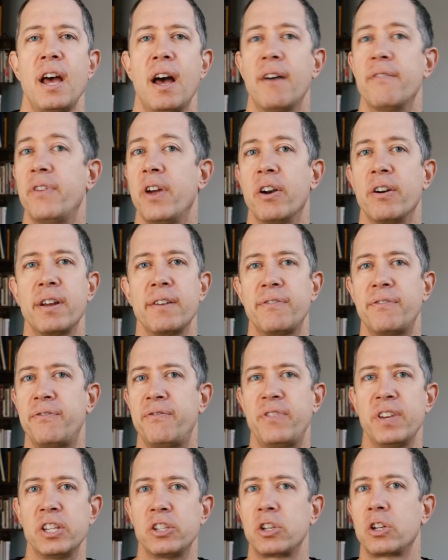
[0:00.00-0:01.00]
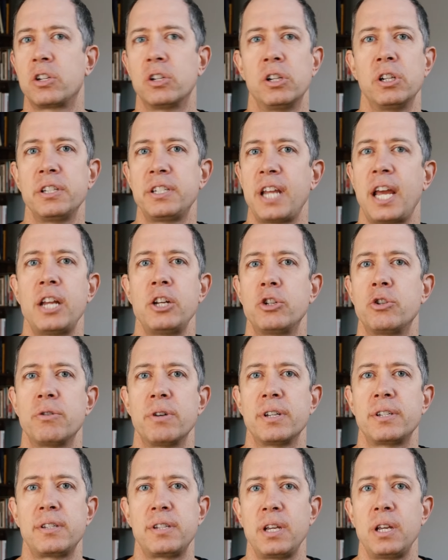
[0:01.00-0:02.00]
a very physical,
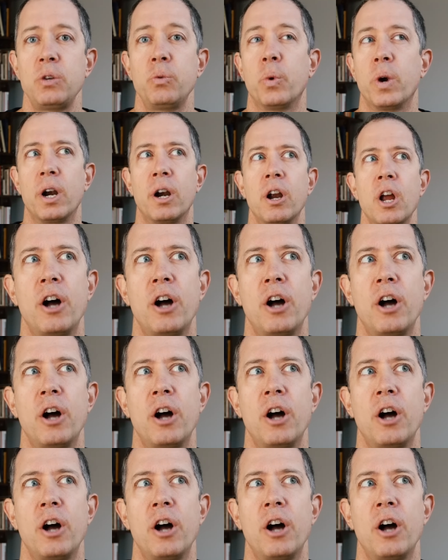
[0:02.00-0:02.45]
dangerous scene where,